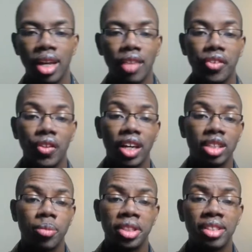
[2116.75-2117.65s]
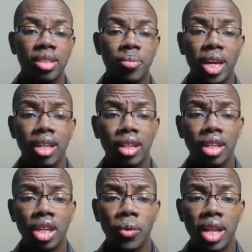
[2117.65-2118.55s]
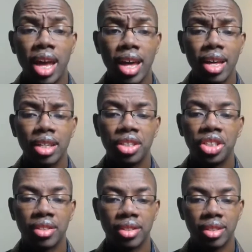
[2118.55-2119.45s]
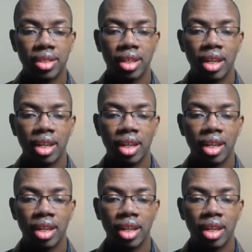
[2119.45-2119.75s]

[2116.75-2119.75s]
If you'd like to participate in the Q&A, just